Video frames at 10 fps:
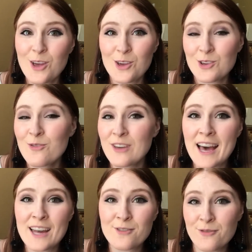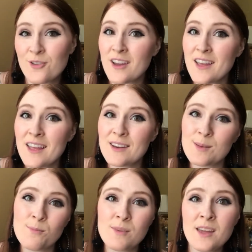you've got a friend
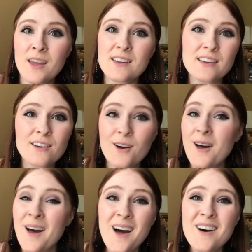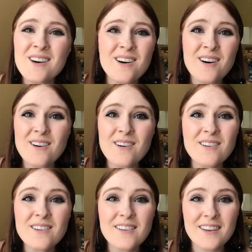in me.
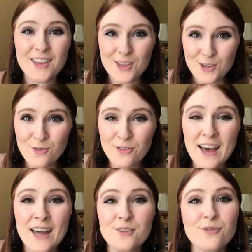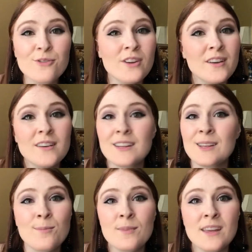Oh, you've got a friend
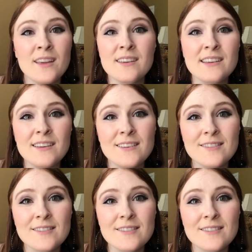in me.